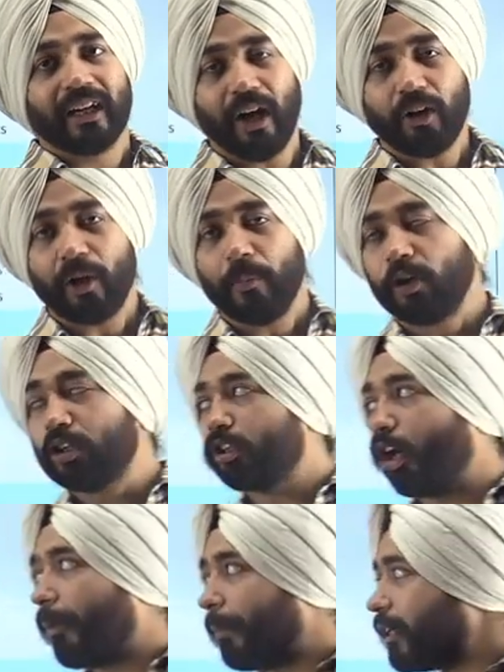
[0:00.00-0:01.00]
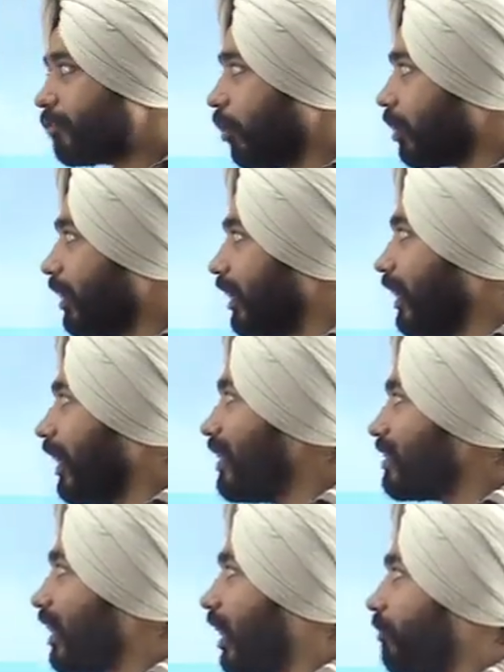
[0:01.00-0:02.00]
Now coming to the topics for the day
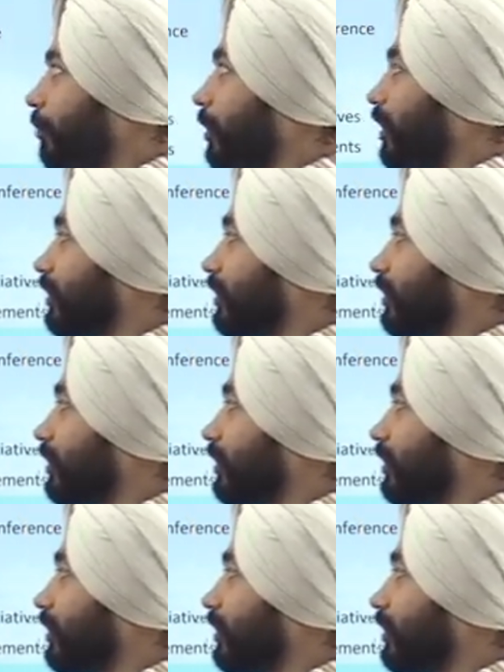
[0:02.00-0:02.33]
guys, I will be